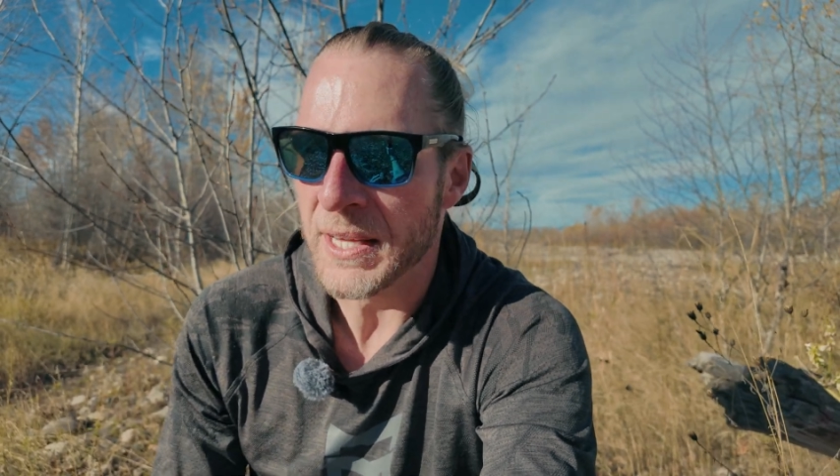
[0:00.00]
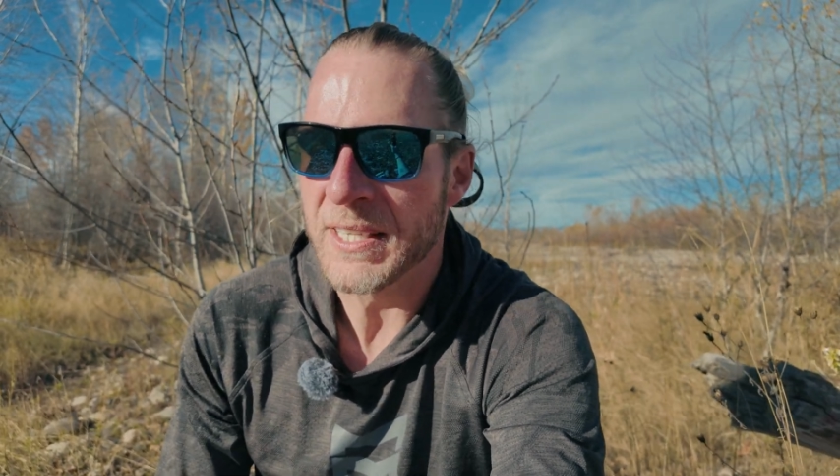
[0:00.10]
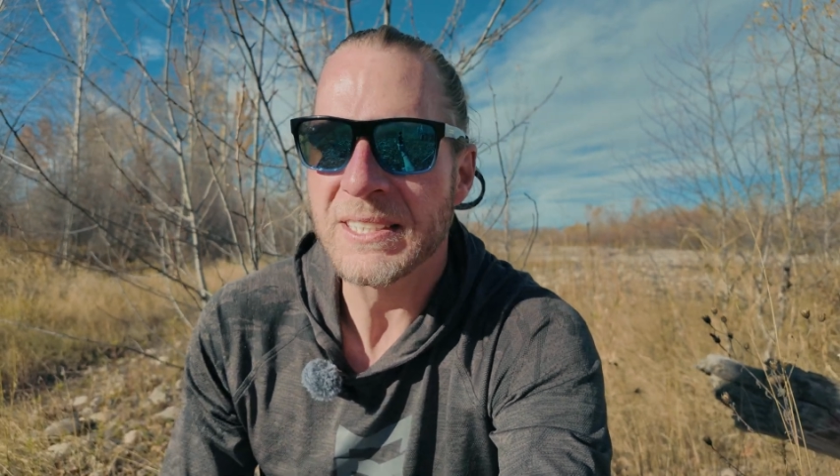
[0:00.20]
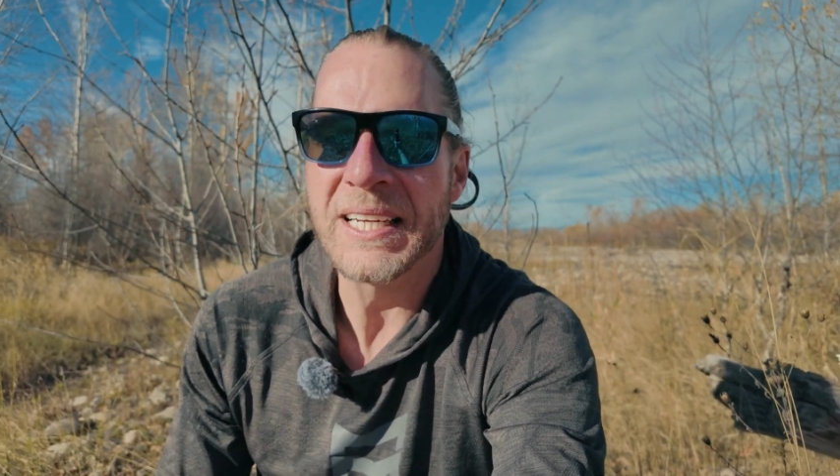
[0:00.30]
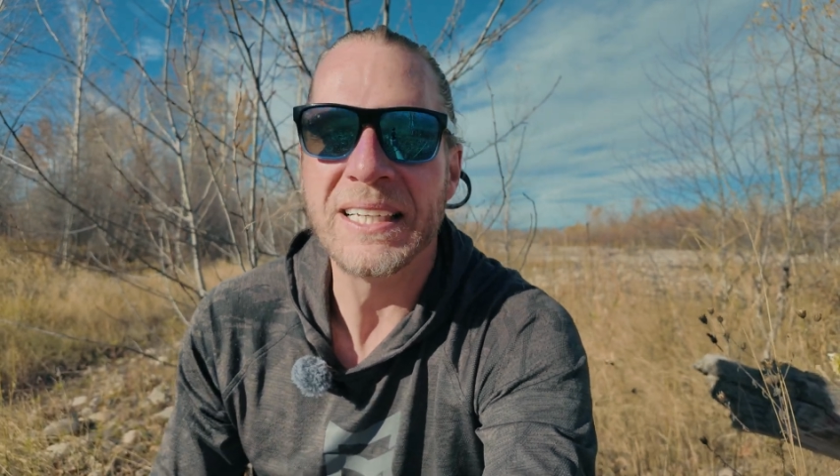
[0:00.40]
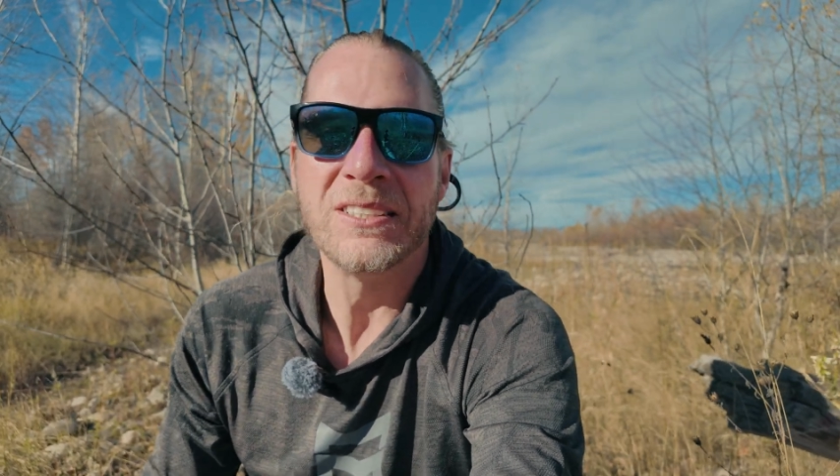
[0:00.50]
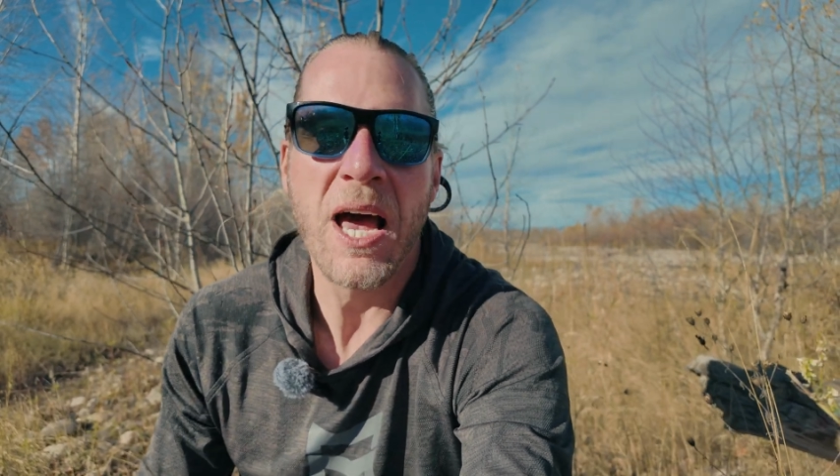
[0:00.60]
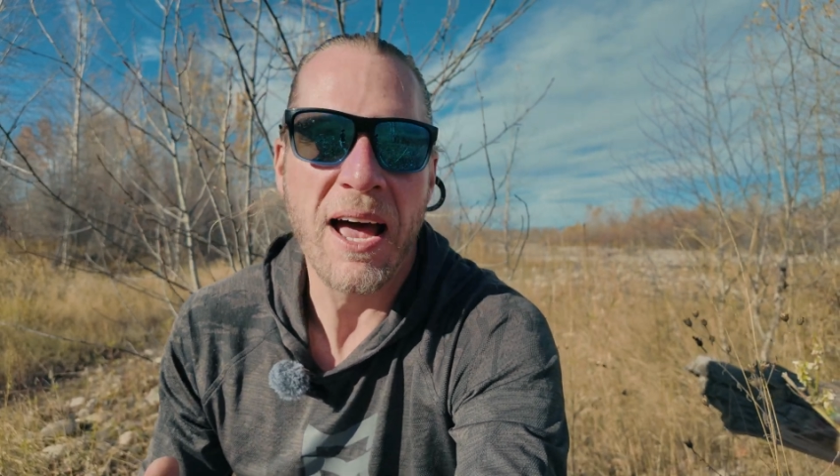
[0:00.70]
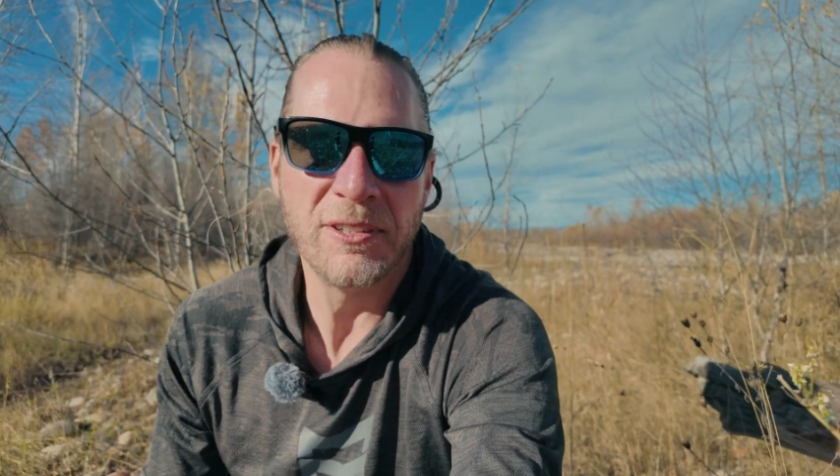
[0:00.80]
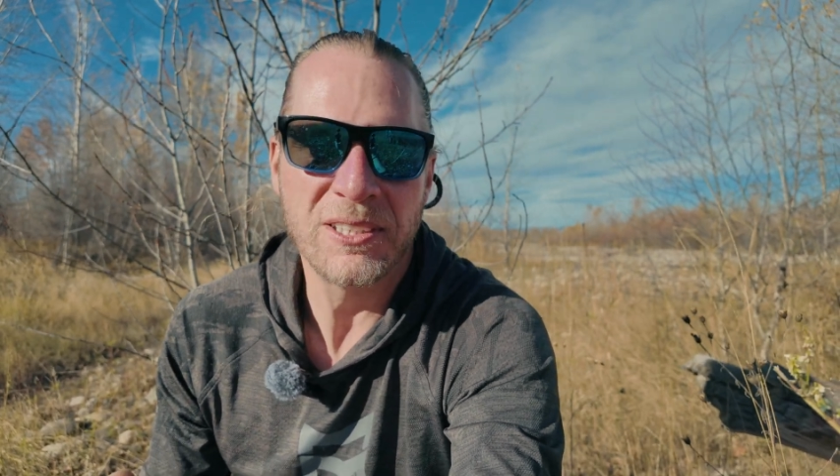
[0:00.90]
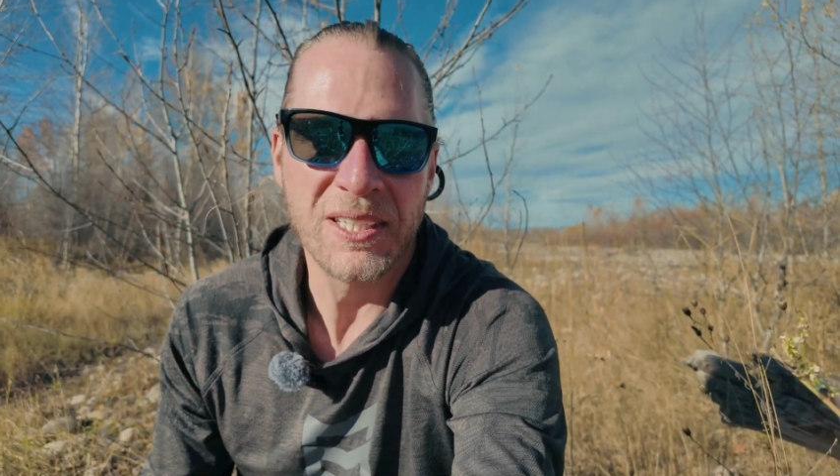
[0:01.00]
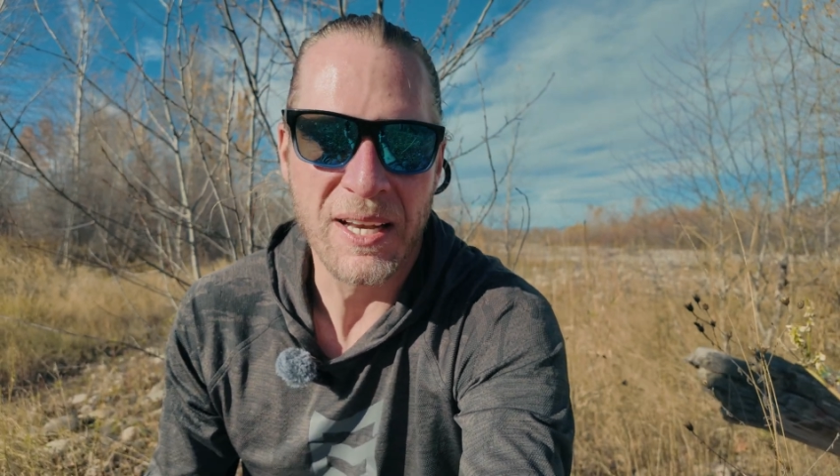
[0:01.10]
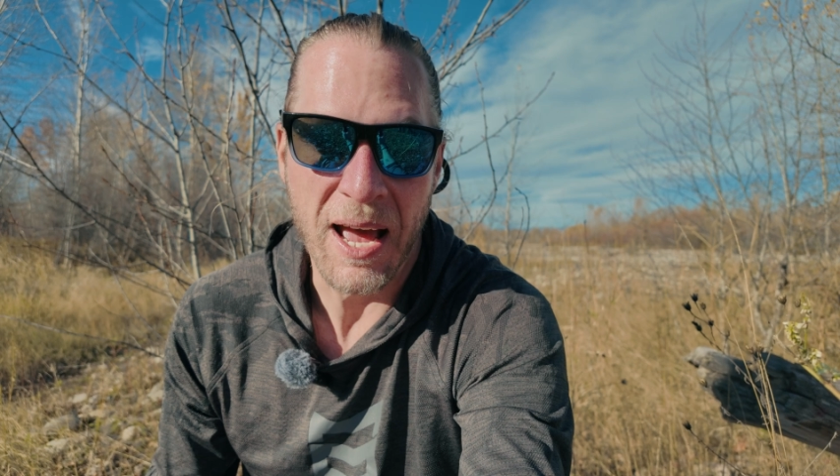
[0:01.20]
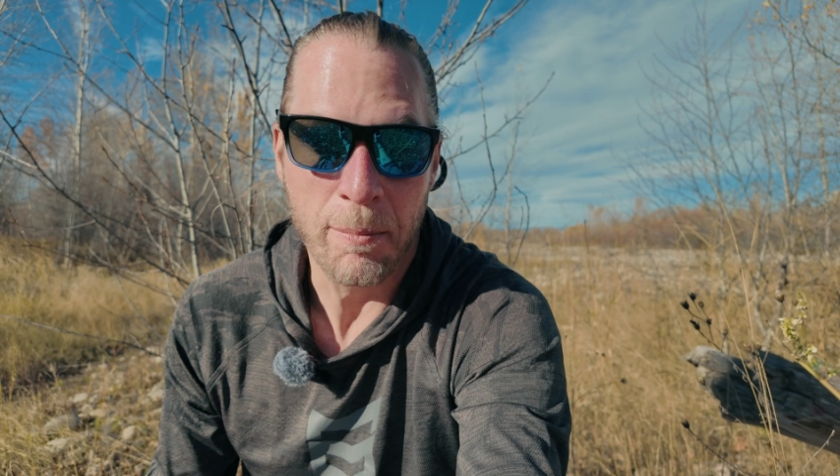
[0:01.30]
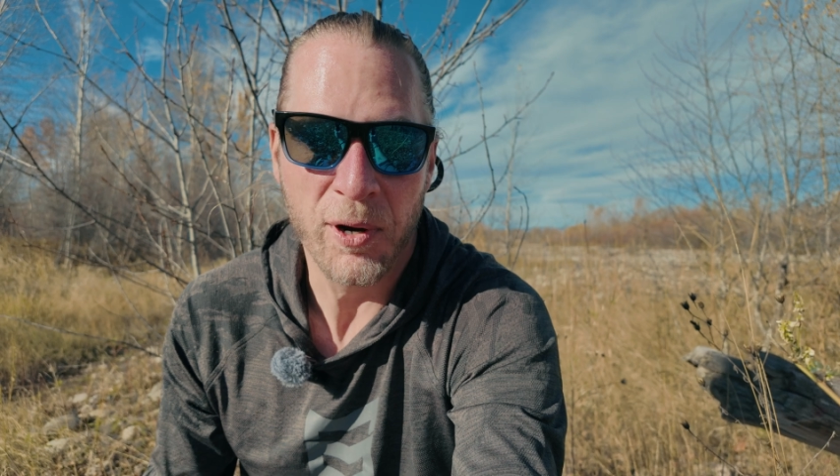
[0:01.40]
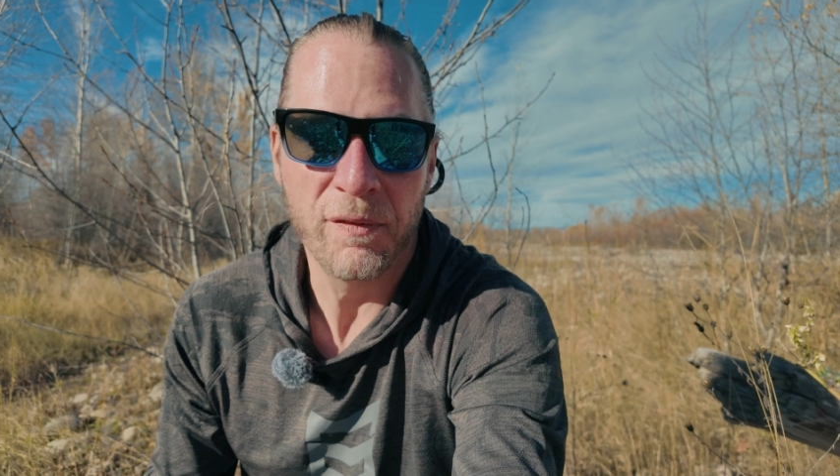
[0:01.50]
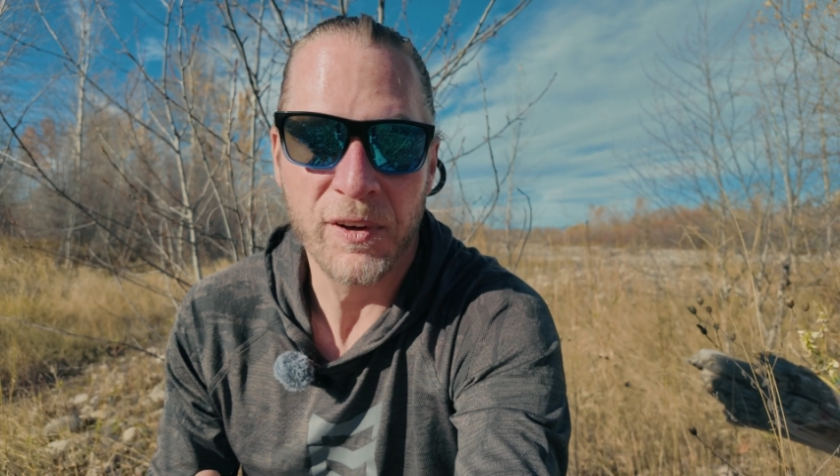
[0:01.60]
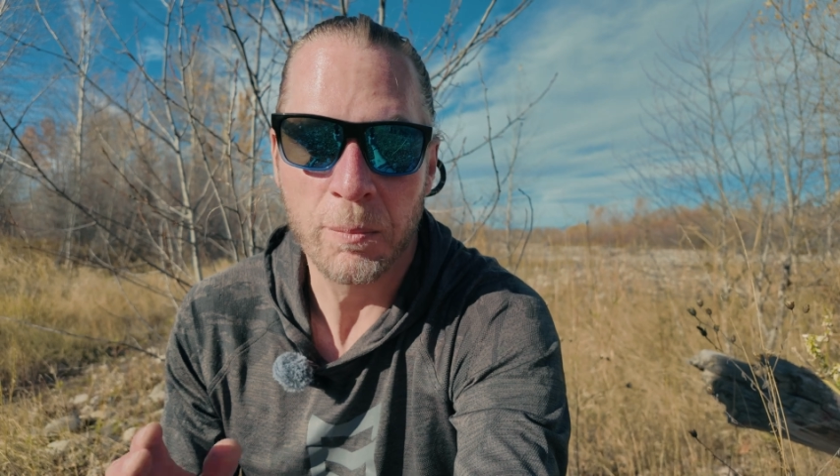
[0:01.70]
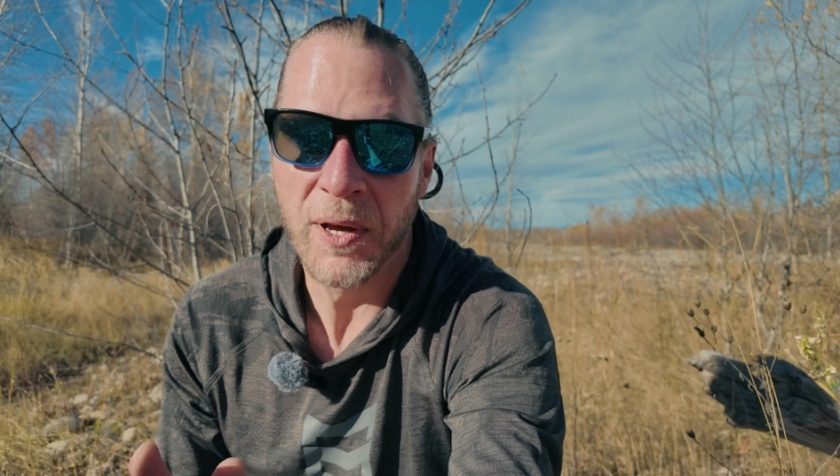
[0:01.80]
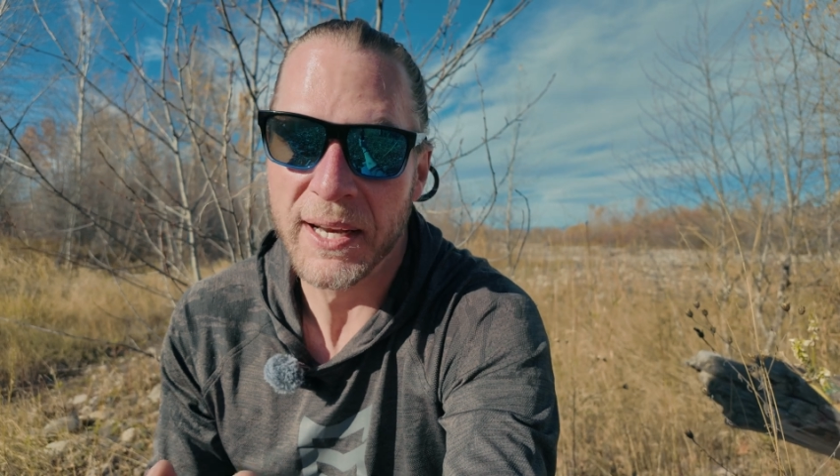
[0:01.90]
that this thing is obviously not perfect,